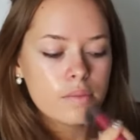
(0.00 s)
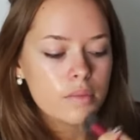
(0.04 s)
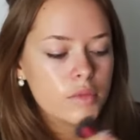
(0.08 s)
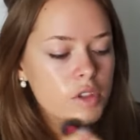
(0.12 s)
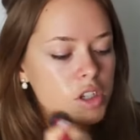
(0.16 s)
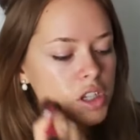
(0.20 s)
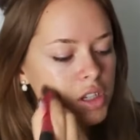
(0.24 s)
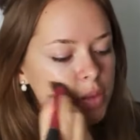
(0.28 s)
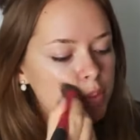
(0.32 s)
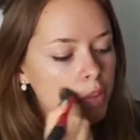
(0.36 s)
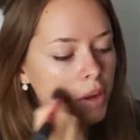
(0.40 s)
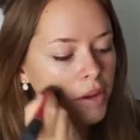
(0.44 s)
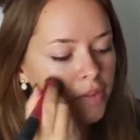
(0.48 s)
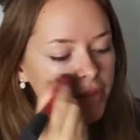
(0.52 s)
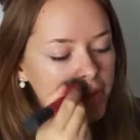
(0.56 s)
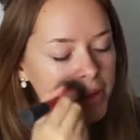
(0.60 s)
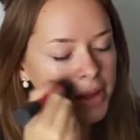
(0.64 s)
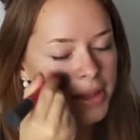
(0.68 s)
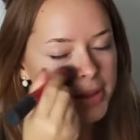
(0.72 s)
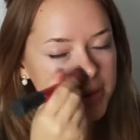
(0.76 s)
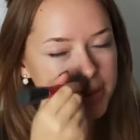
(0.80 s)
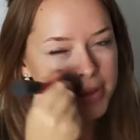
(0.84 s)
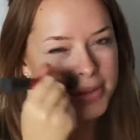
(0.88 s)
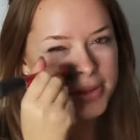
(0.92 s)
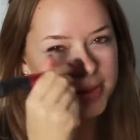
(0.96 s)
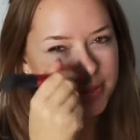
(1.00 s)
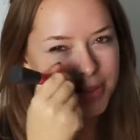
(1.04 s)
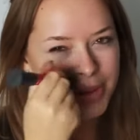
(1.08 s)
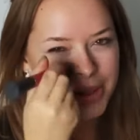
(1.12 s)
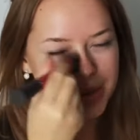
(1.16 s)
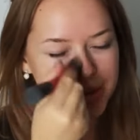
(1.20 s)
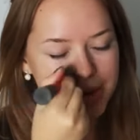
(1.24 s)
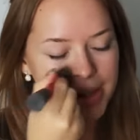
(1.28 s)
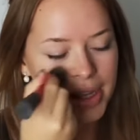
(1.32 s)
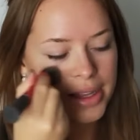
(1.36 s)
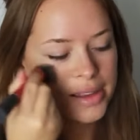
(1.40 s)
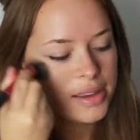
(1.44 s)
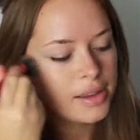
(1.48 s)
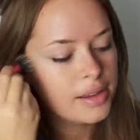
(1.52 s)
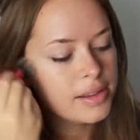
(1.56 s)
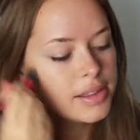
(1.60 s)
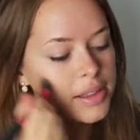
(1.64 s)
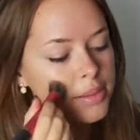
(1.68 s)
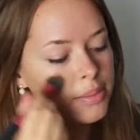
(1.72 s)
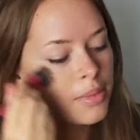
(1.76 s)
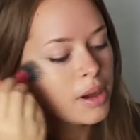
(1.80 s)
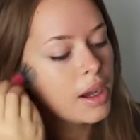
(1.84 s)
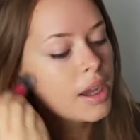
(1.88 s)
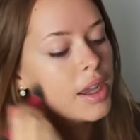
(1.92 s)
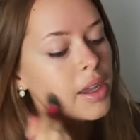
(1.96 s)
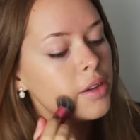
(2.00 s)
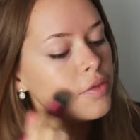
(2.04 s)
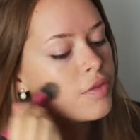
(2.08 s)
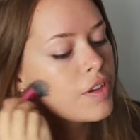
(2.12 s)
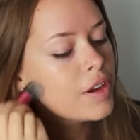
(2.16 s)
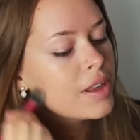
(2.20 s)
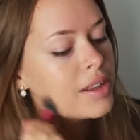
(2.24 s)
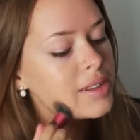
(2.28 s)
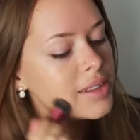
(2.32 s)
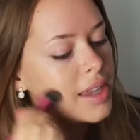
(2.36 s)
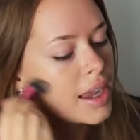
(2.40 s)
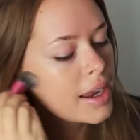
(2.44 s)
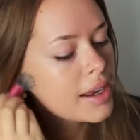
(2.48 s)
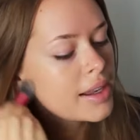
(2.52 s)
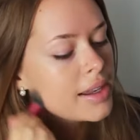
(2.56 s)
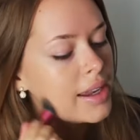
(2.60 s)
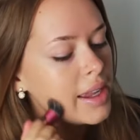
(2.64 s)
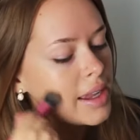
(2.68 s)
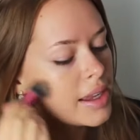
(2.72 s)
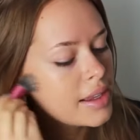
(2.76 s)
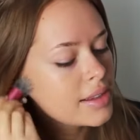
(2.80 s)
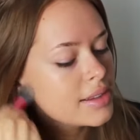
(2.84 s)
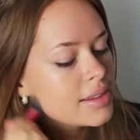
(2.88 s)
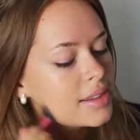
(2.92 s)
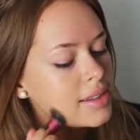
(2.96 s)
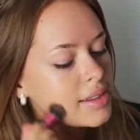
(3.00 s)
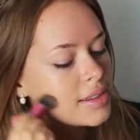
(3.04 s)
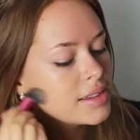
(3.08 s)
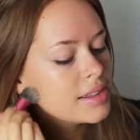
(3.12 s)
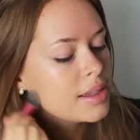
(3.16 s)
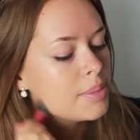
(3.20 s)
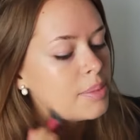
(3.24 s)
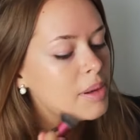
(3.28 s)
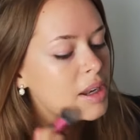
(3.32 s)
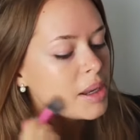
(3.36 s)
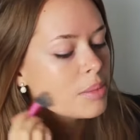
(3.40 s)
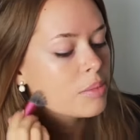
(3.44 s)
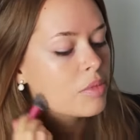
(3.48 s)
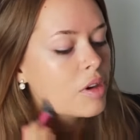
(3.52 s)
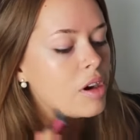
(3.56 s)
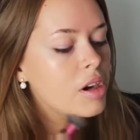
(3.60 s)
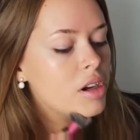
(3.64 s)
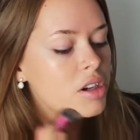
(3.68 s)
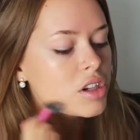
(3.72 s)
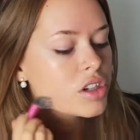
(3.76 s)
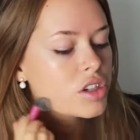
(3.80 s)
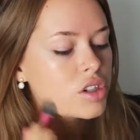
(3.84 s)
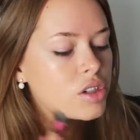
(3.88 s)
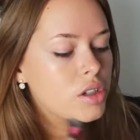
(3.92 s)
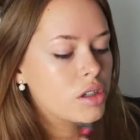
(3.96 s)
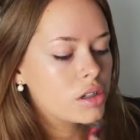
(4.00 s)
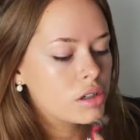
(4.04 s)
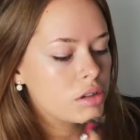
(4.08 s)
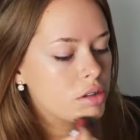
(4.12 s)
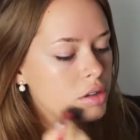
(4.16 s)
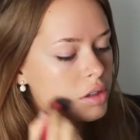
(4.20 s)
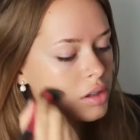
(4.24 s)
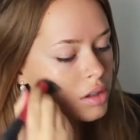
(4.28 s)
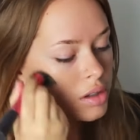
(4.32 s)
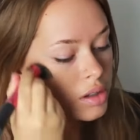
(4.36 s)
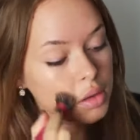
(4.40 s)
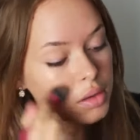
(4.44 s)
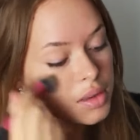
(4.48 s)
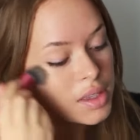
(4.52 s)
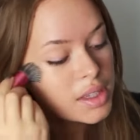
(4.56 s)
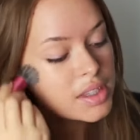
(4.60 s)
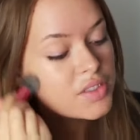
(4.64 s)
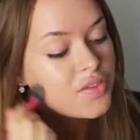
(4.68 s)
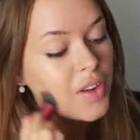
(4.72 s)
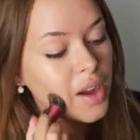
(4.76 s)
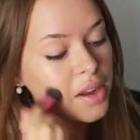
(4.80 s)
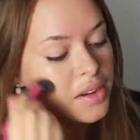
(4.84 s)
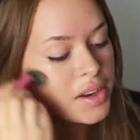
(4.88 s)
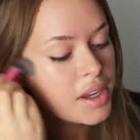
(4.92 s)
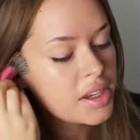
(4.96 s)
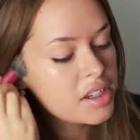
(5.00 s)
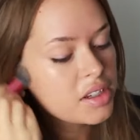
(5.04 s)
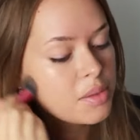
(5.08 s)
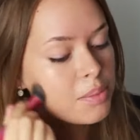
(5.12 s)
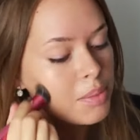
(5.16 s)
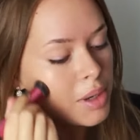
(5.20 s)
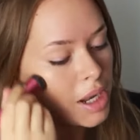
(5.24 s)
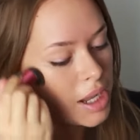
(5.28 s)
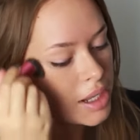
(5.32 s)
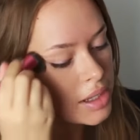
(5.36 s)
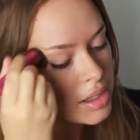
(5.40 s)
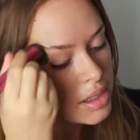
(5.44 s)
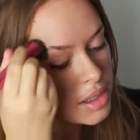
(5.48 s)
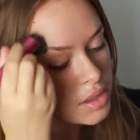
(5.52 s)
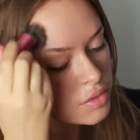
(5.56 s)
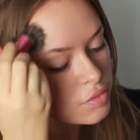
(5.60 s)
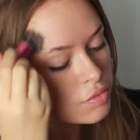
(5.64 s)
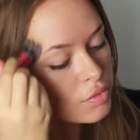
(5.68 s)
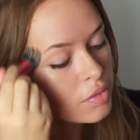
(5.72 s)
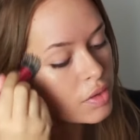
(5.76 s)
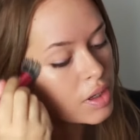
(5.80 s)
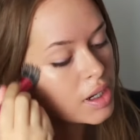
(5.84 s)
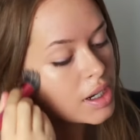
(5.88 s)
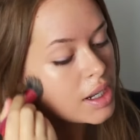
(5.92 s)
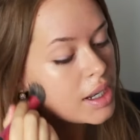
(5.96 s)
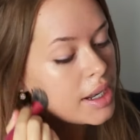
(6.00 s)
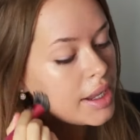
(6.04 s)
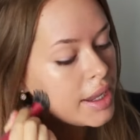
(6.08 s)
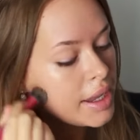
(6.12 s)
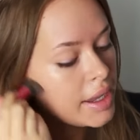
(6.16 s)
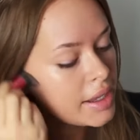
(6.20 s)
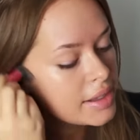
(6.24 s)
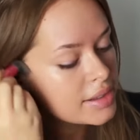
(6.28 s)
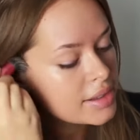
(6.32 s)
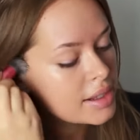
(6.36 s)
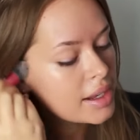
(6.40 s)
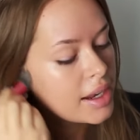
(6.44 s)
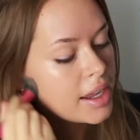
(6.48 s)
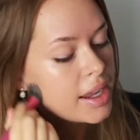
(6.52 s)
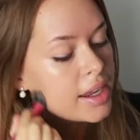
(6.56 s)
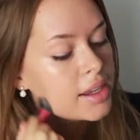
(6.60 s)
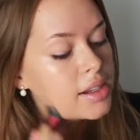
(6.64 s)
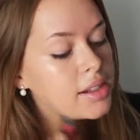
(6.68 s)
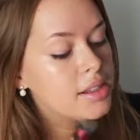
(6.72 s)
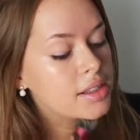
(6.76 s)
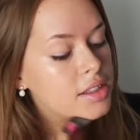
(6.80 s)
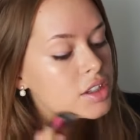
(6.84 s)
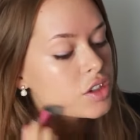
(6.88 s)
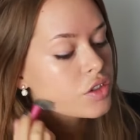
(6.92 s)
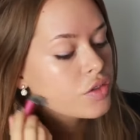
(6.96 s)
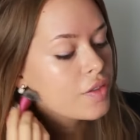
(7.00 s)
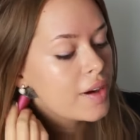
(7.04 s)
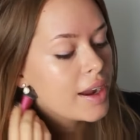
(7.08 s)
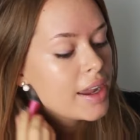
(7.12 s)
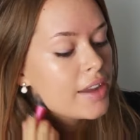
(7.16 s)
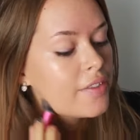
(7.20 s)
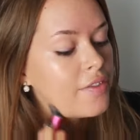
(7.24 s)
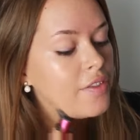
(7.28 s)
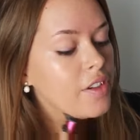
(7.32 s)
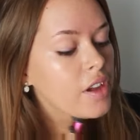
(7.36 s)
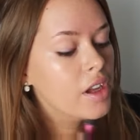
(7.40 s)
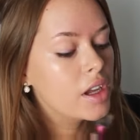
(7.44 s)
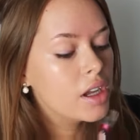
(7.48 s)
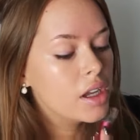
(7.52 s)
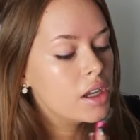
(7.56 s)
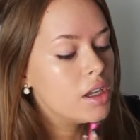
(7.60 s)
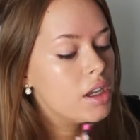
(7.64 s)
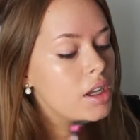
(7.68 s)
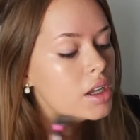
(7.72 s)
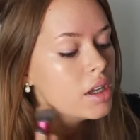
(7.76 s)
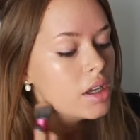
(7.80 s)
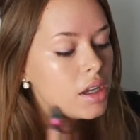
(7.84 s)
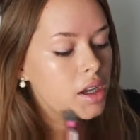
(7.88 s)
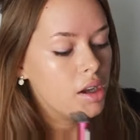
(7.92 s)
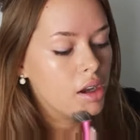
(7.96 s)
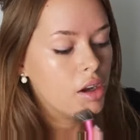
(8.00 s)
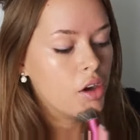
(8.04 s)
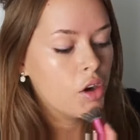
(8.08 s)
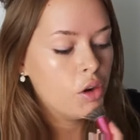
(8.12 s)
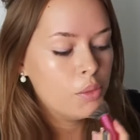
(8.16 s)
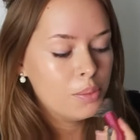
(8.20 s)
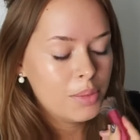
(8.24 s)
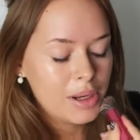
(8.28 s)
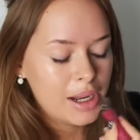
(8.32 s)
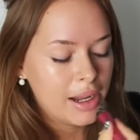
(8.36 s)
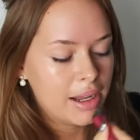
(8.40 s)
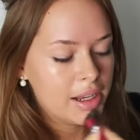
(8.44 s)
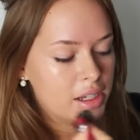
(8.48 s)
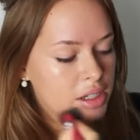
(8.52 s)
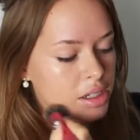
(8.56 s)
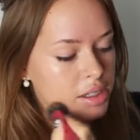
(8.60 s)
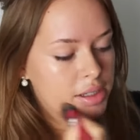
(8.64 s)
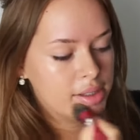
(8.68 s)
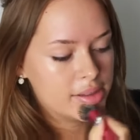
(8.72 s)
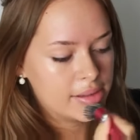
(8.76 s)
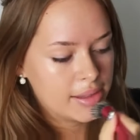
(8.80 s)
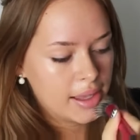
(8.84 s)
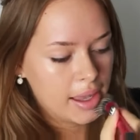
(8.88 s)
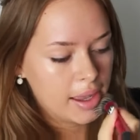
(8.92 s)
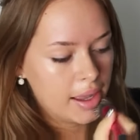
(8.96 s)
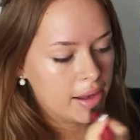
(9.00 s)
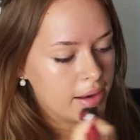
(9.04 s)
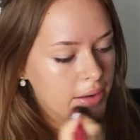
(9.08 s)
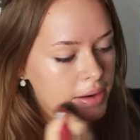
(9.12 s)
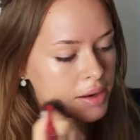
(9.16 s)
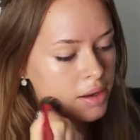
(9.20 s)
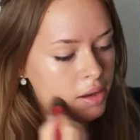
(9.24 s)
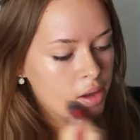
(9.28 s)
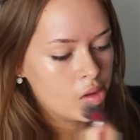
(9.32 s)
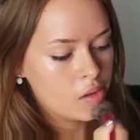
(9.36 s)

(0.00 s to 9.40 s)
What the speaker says: Just buffing this onto my skin using my Real Techniques stippling brush. This foundation blends really easily and it's great for a combination skin.